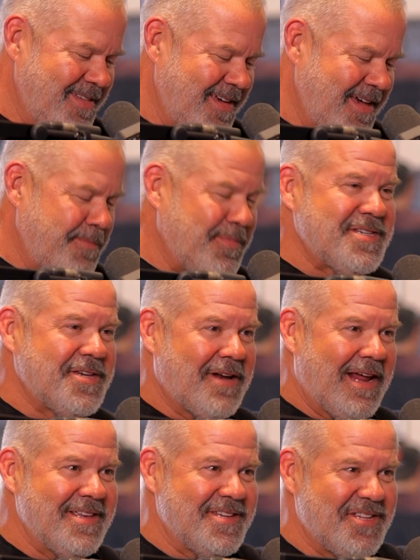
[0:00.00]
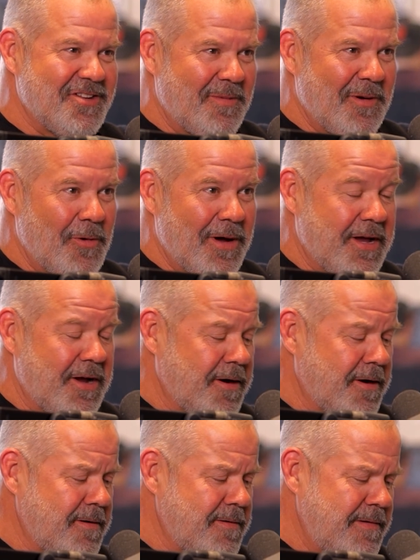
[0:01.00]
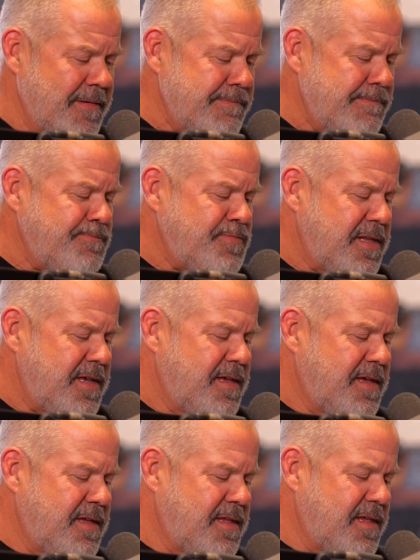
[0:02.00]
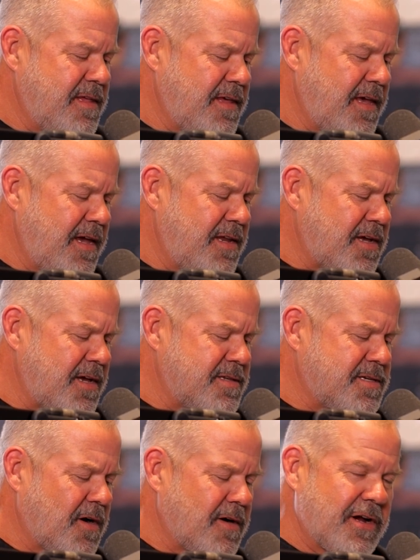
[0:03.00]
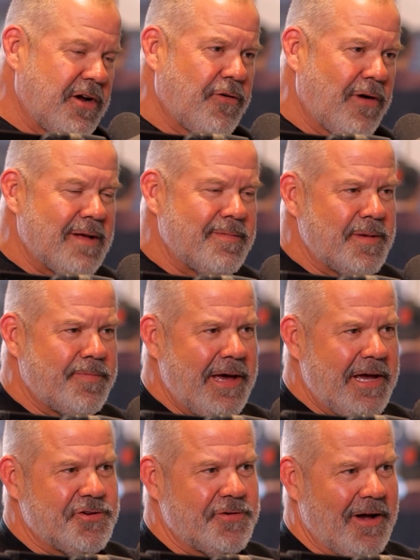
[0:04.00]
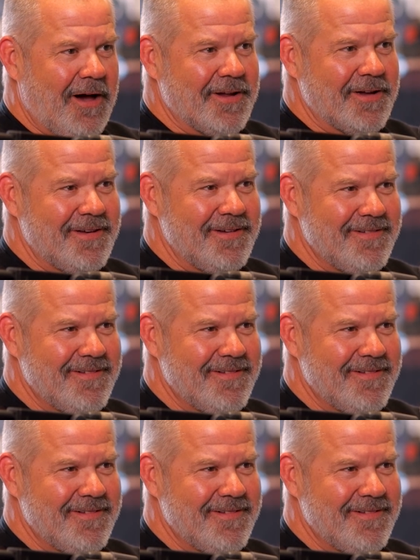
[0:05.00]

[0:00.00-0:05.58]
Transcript: episode I listened to on my way here, the Indians are incredibly patriotic,